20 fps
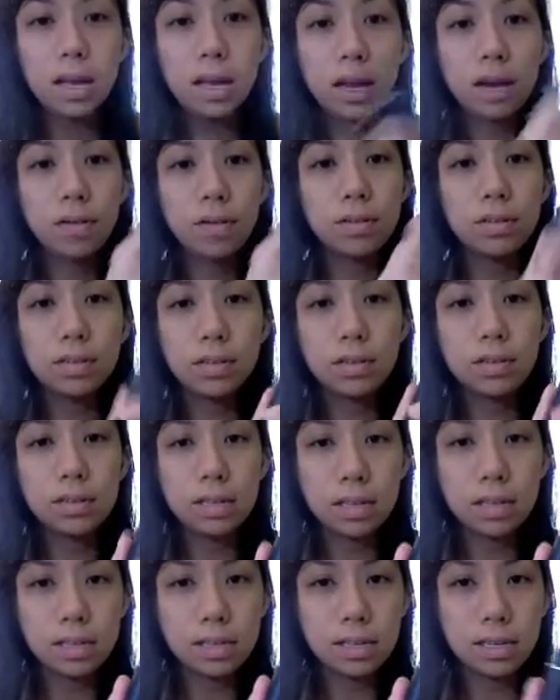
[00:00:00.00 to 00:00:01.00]
I want to use
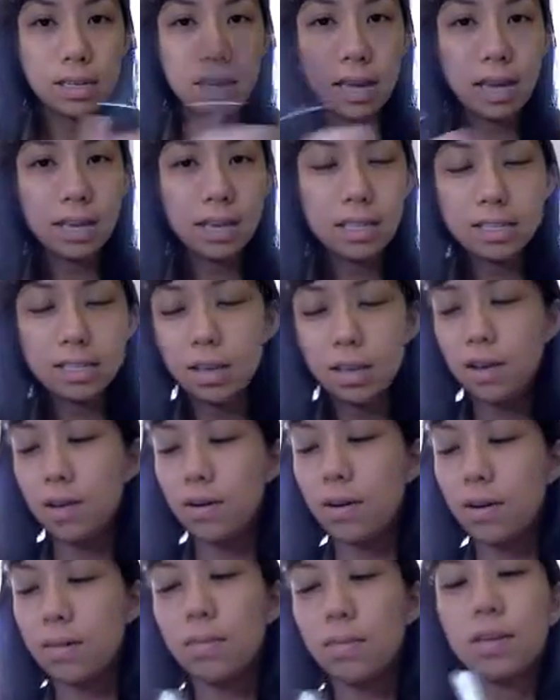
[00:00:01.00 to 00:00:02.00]
this today,
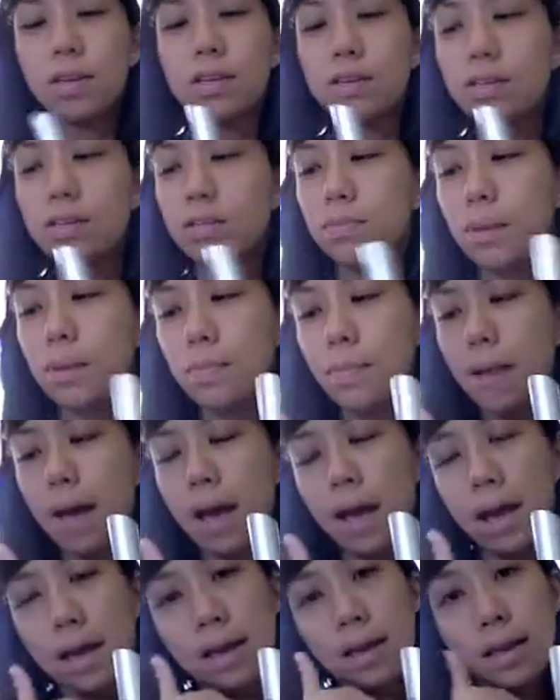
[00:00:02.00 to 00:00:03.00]
so I'm going to use my
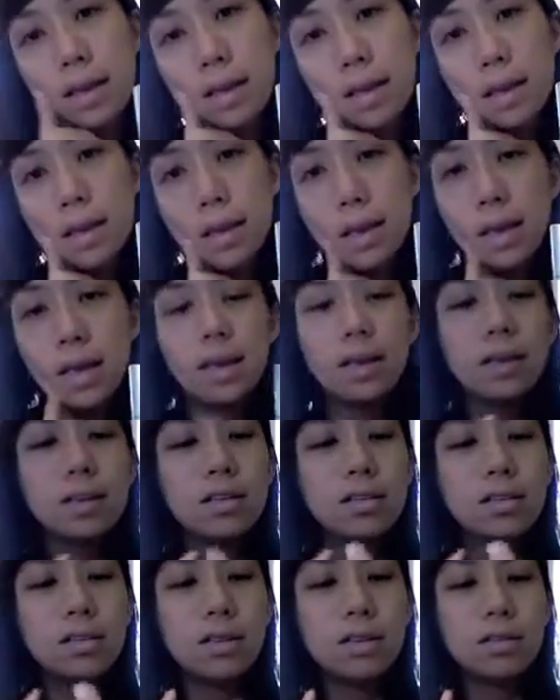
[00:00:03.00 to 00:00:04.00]
MAC
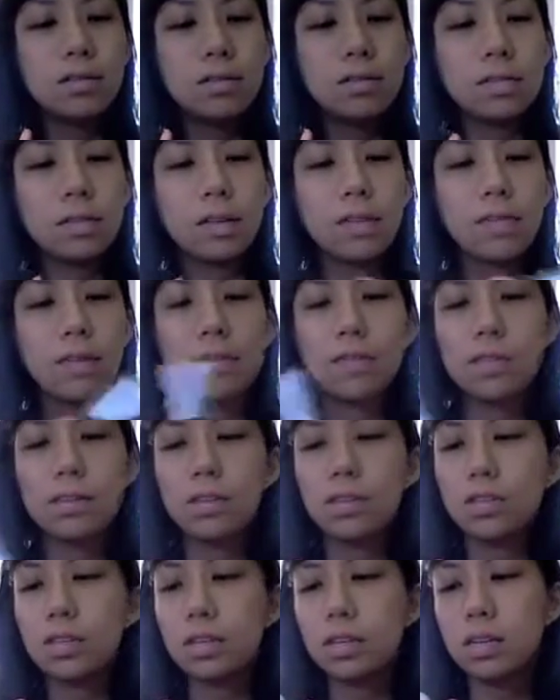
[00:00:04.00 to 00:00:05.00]
Studio Stick
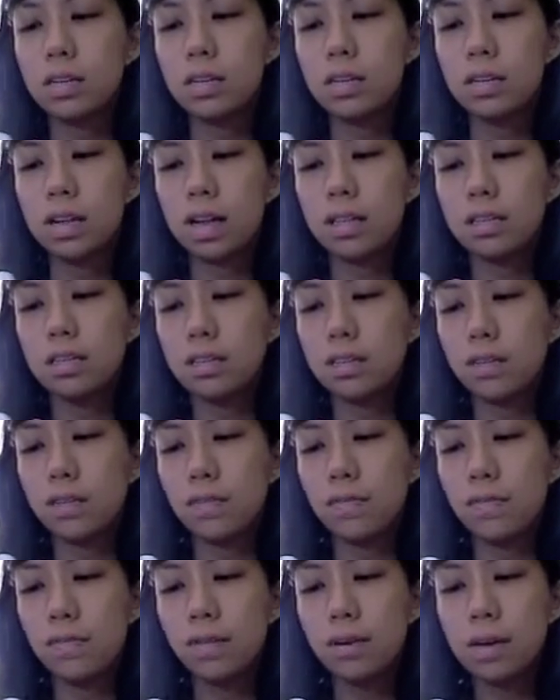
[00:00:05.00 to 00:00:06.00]
Foundation in
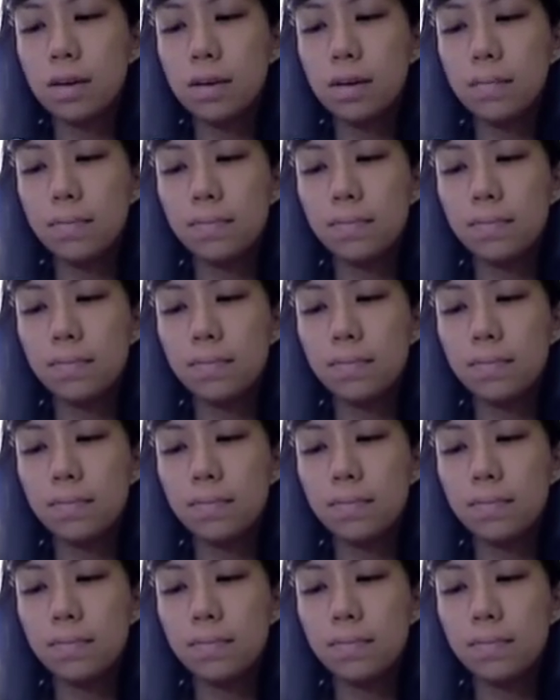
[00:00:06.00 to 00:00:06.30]
NC40,